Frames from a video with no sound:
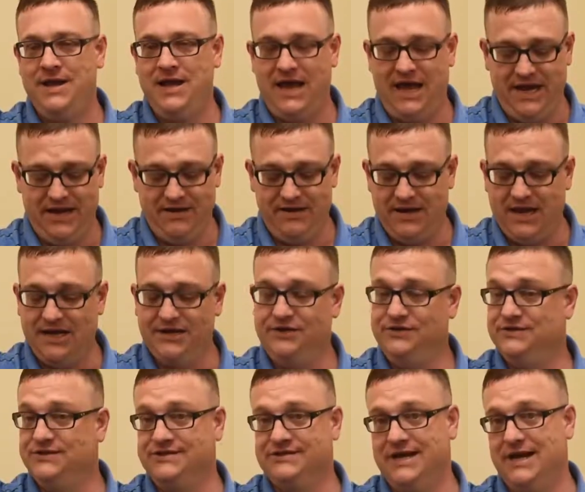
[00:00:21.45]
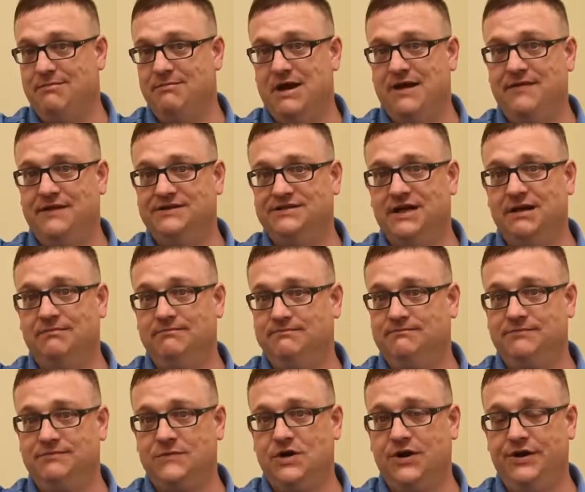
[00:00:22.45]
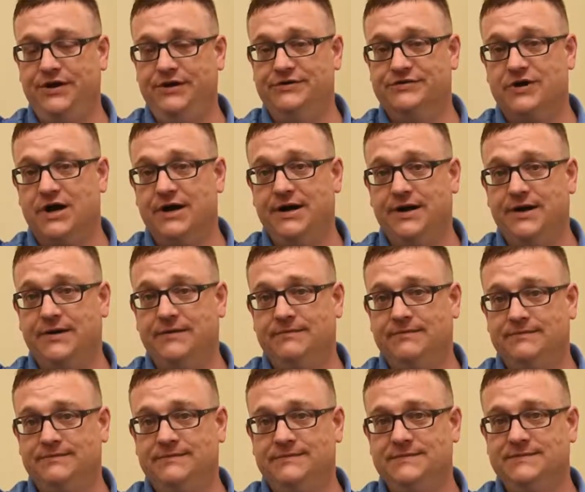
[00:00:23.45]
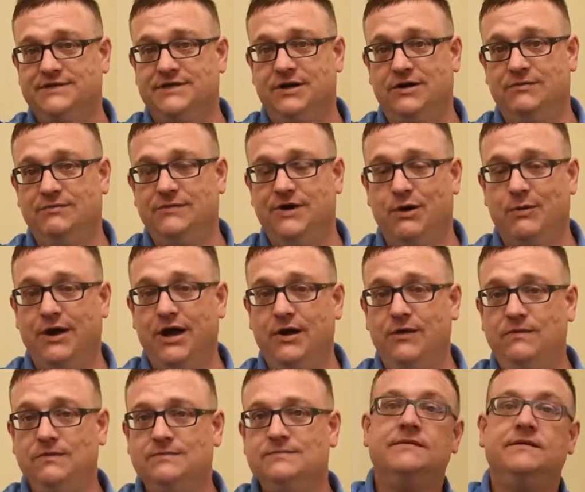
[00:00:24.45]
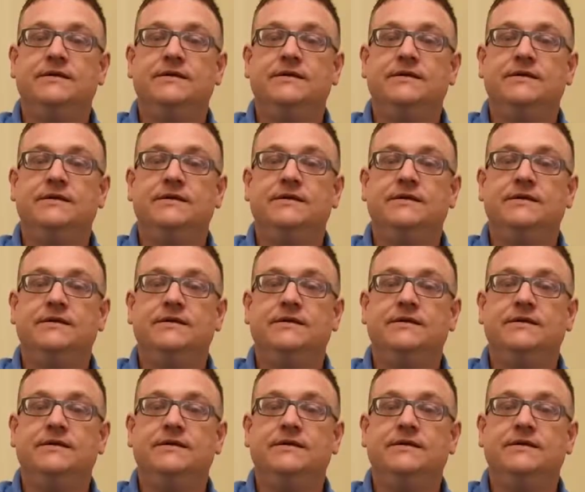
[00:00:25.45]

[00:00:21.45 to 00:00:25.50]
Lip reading: and I use the same methods I'm going to use right here. So here we go.